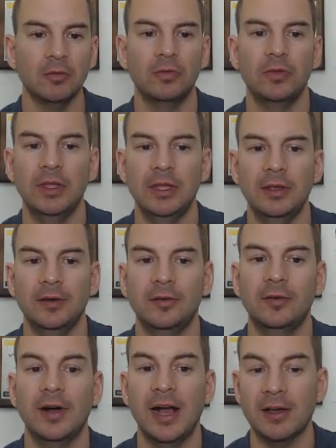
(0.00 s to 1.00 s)
The
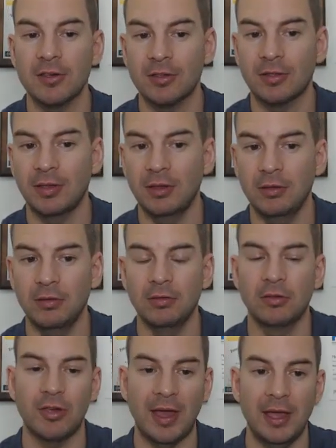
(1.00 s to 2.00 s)
last
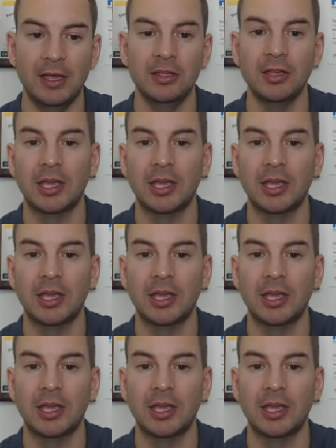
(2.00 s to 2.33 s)
setting